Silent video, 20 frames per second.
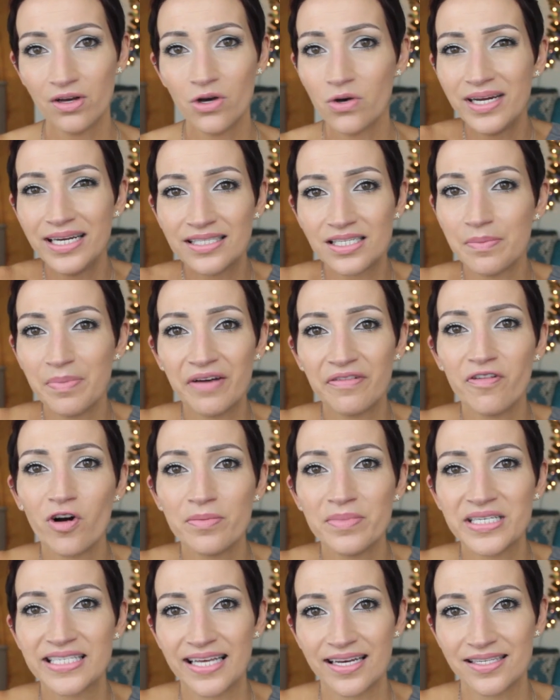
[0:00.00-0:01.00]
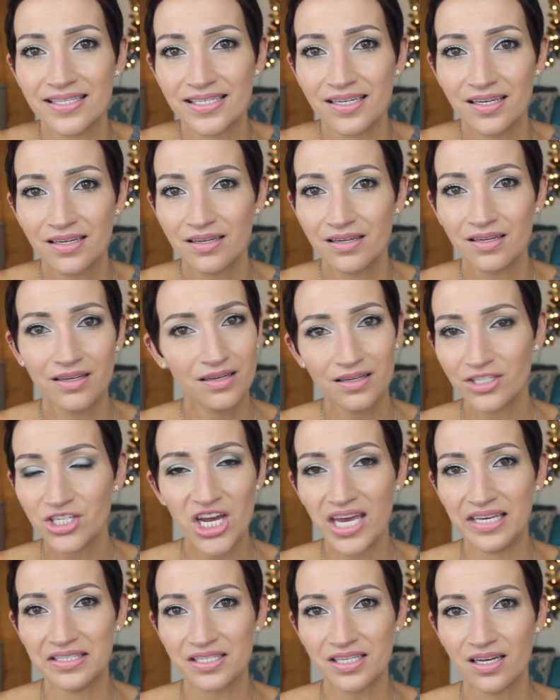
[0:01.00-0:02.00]
Who needs to be a pharmacist?
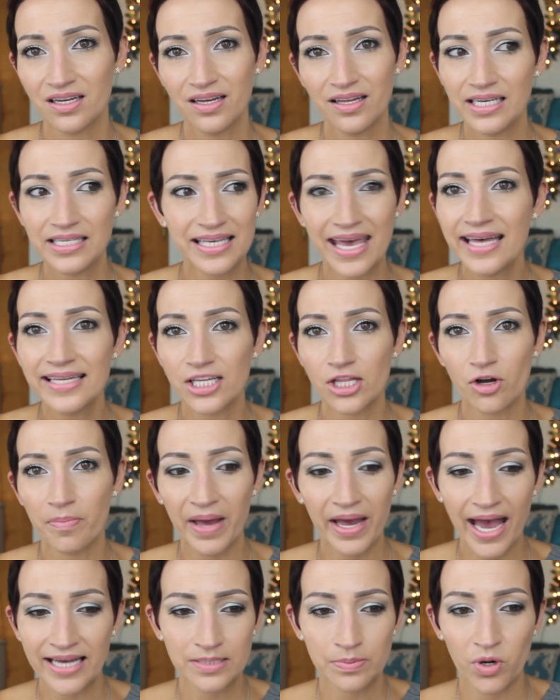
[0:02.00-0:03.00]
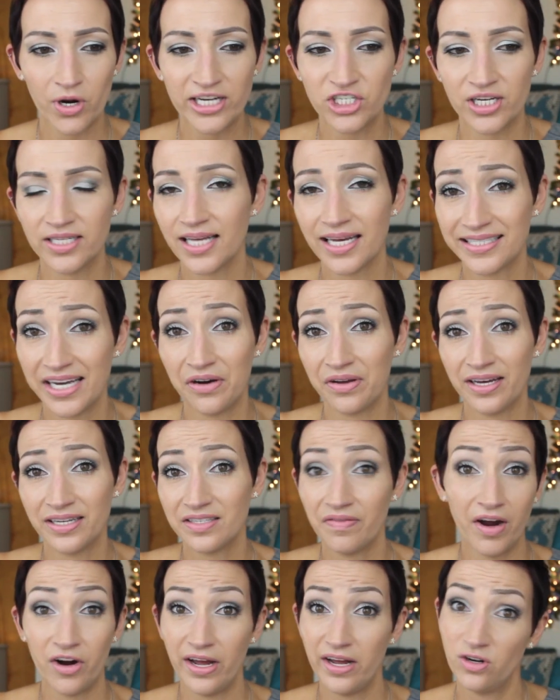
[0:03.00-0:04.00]
Jeez, these kids and their big aspirations. I tell you,
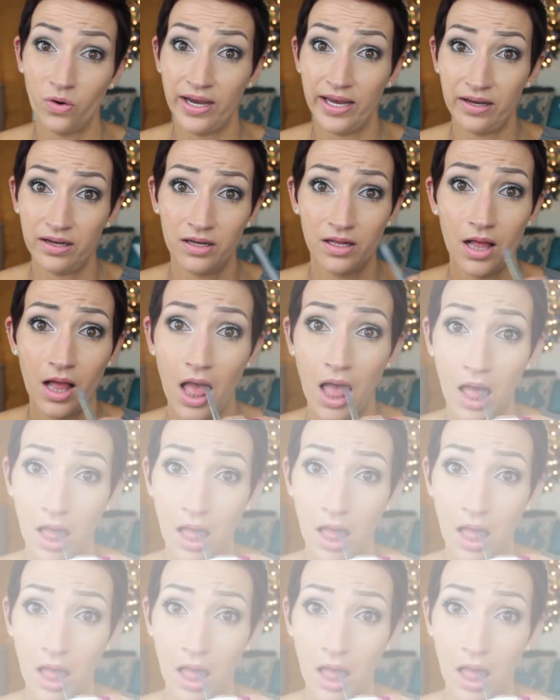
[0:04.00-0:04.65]
it's very annoying.